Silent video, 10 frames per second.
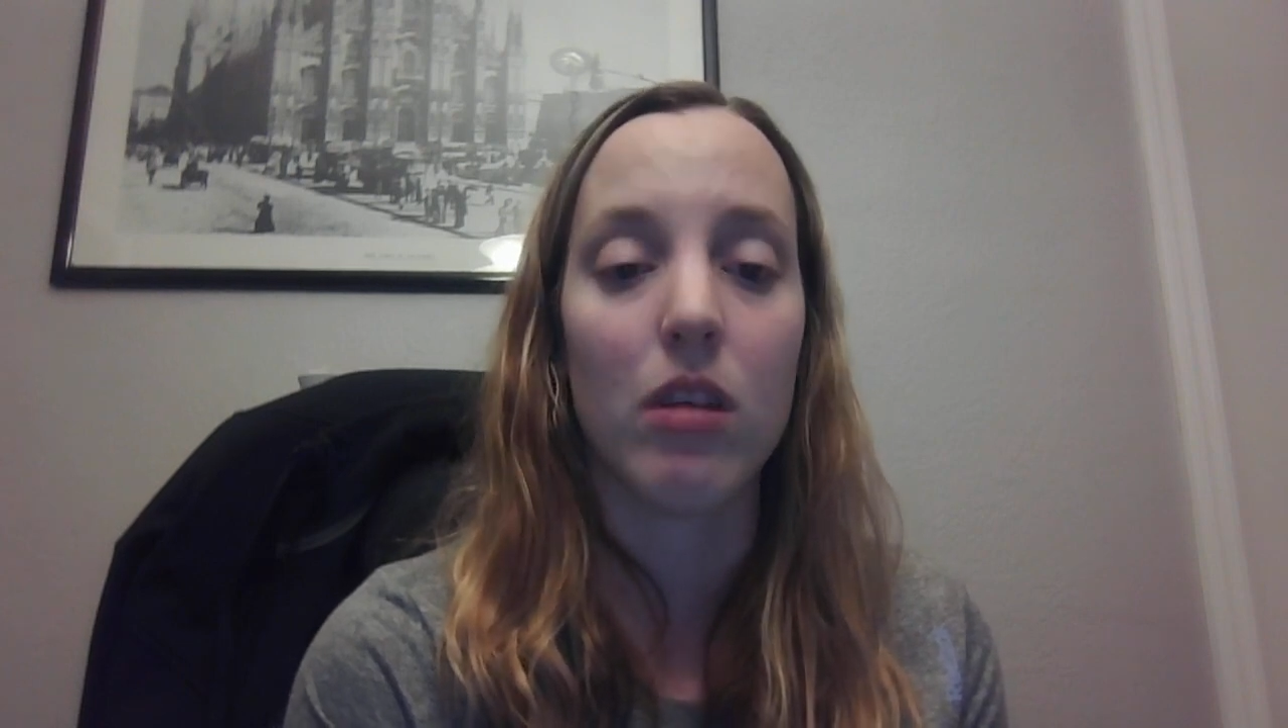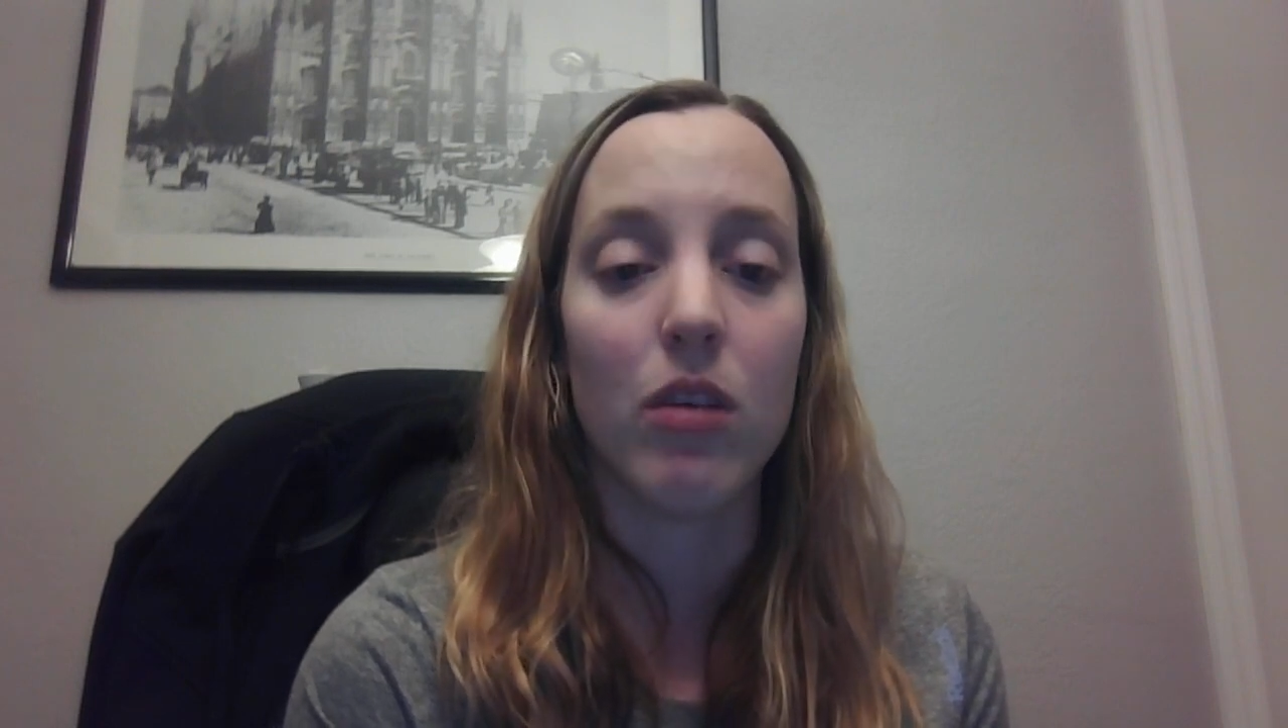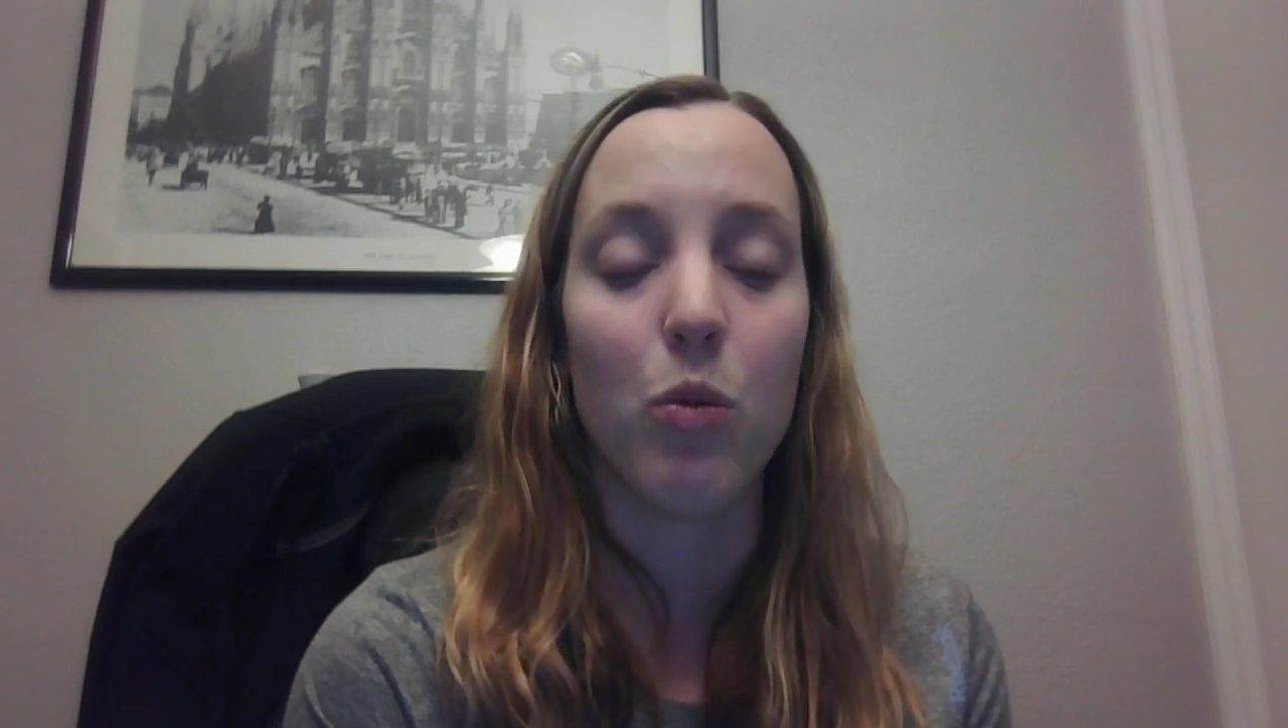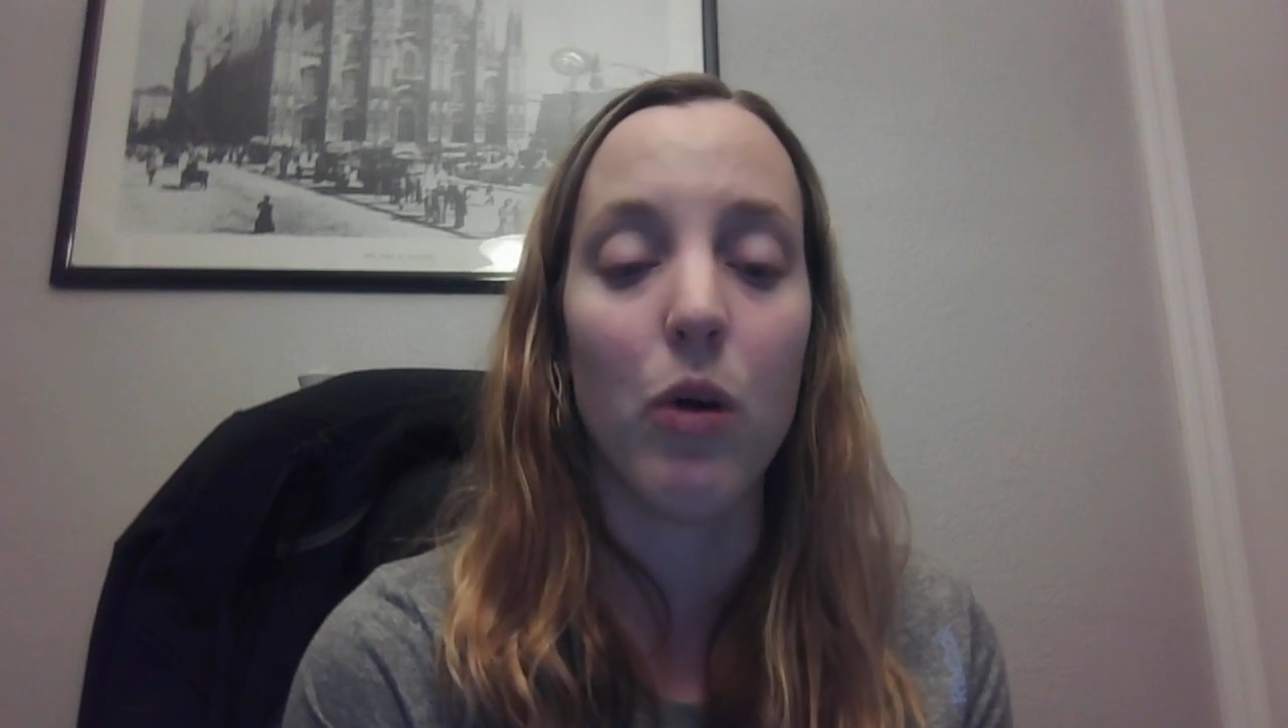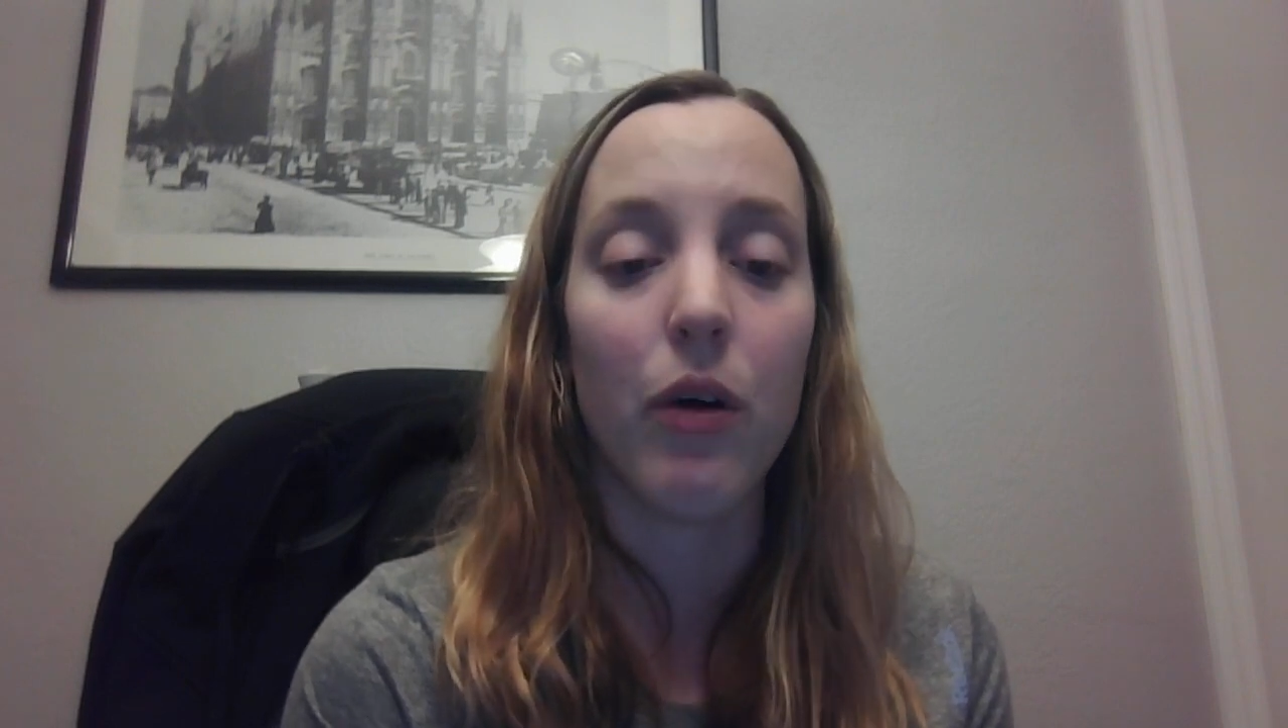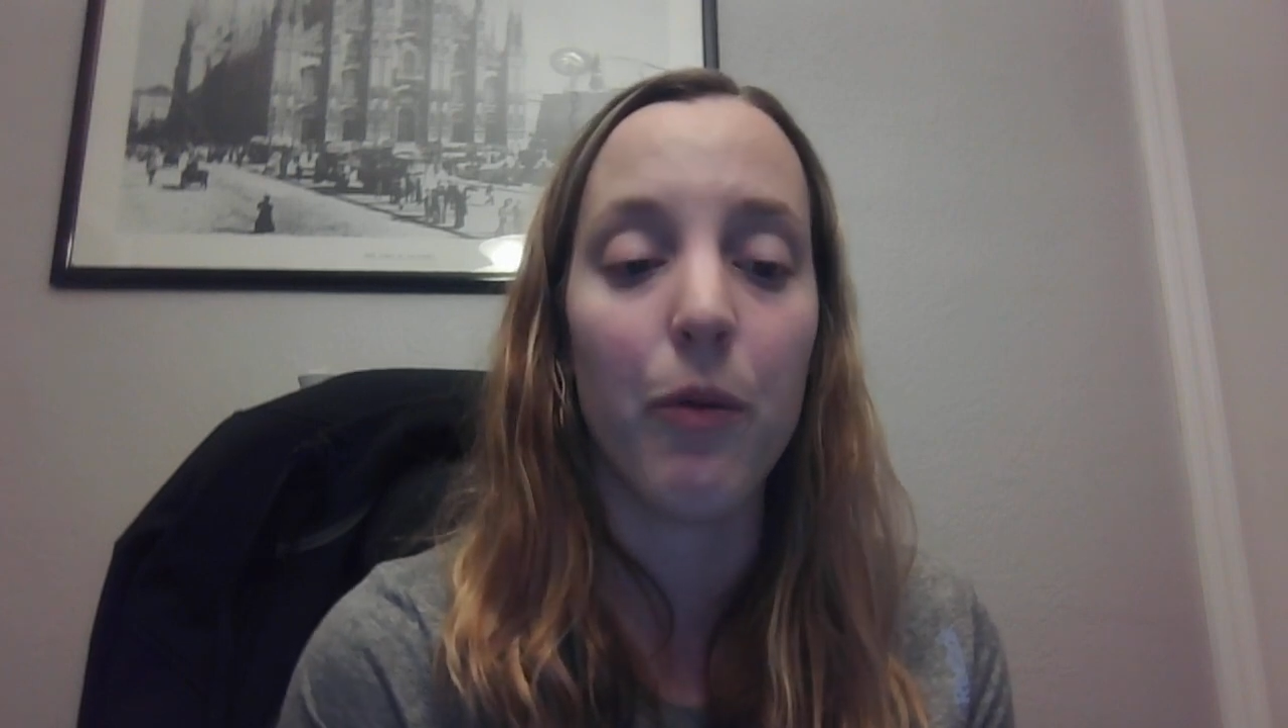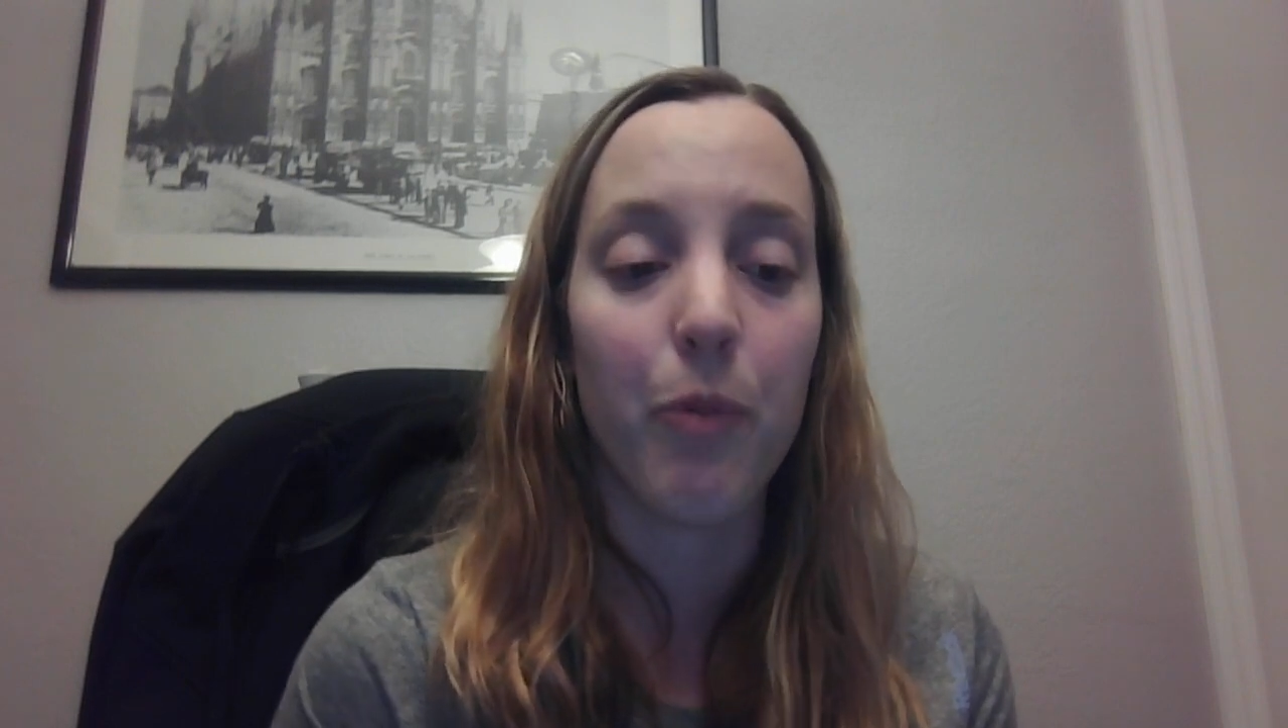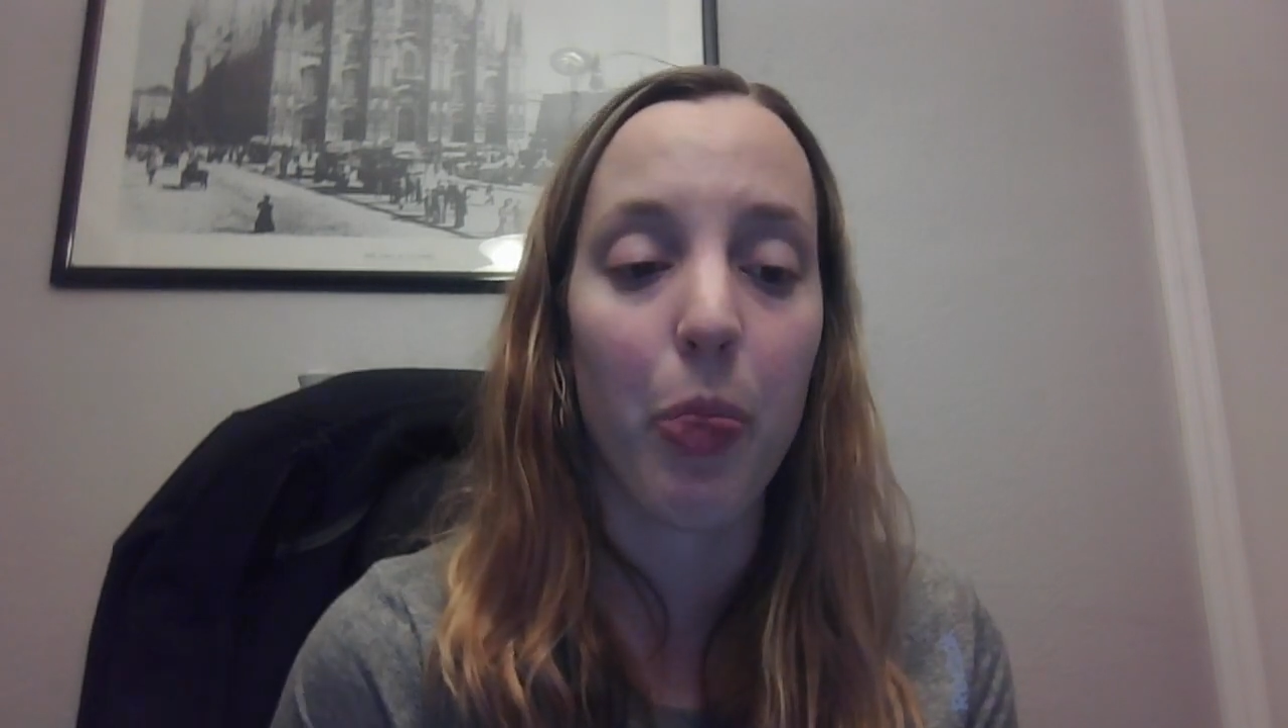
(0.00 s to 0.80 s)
as well.